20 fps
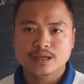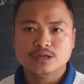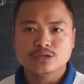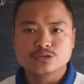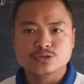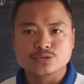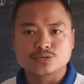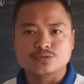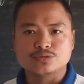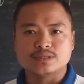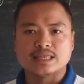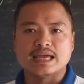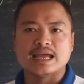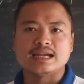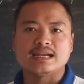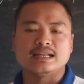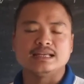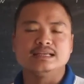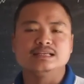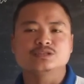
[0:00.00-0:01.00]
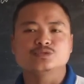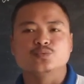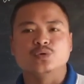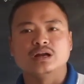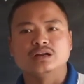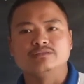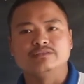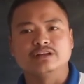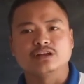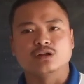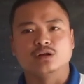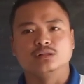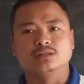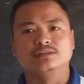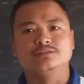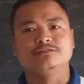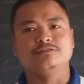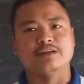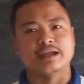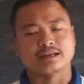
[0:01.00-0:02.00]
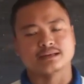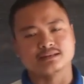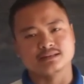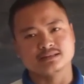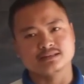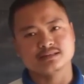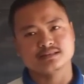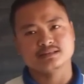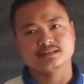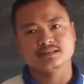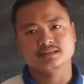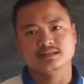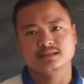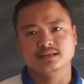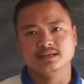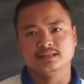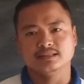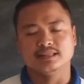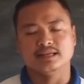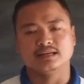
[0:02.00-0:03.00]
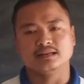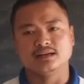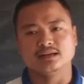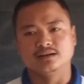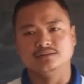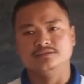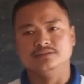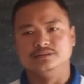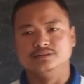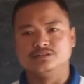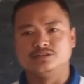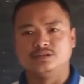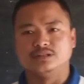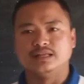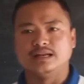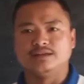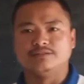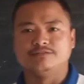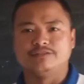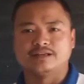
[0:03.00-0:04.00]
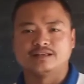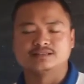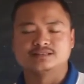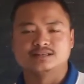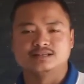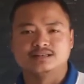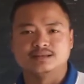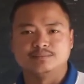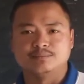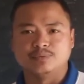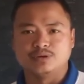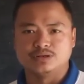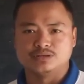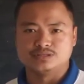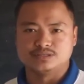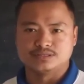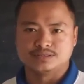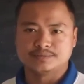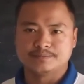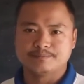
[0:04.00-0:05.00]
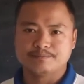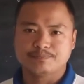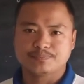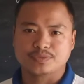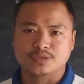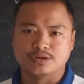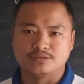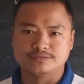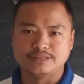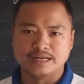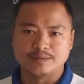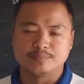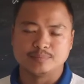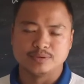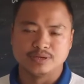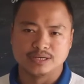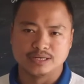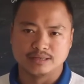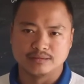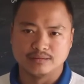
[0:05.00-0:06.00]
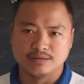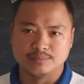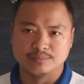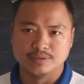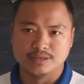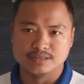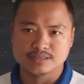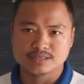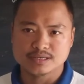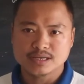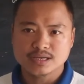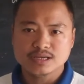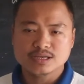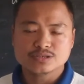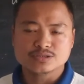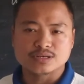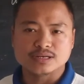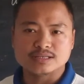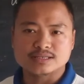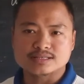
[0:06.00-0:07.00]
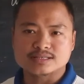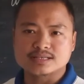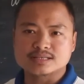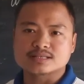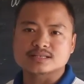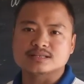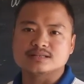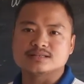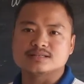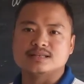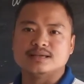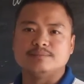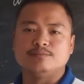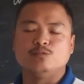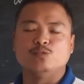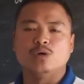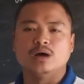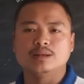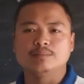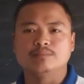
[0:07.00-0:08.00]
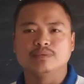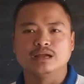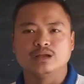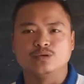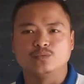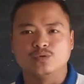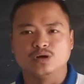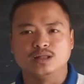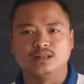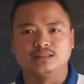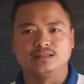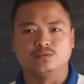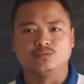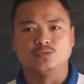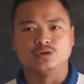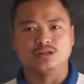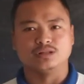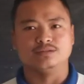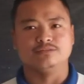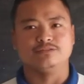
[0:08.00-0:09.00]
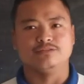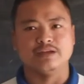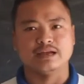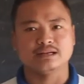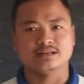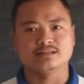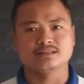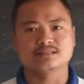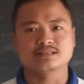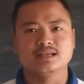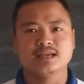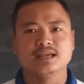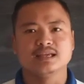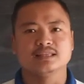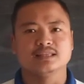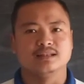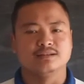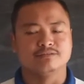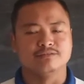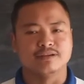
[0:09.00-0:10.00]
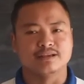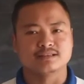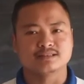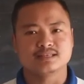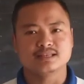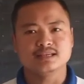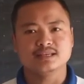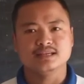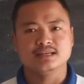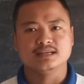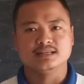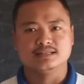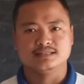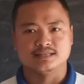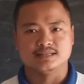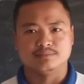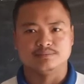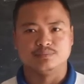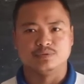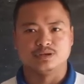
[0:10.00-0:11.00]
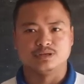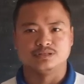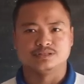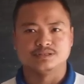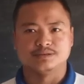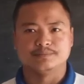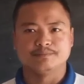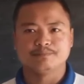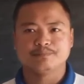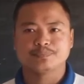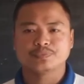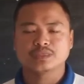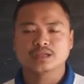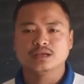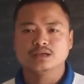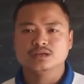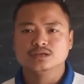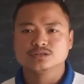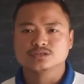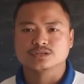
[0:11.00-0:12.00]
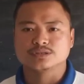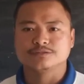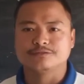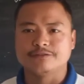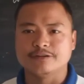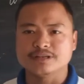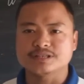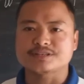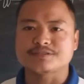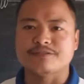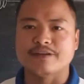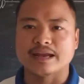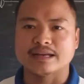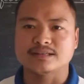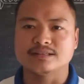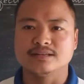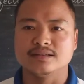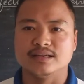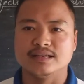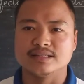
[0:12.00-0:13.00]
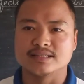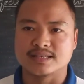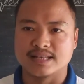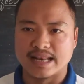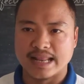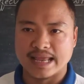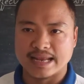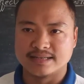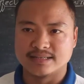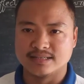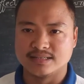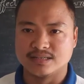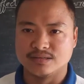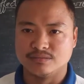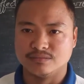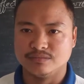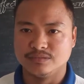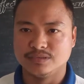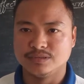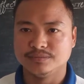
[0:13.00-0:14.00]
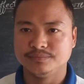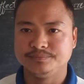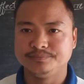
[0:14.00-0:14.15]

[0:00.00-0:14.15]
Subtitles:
So to that is what we call the factors that governs or that affects the temperature of that particular place. So let's discuss them one by one, that what are the factors that affects the temperature. So the first factor is latitude.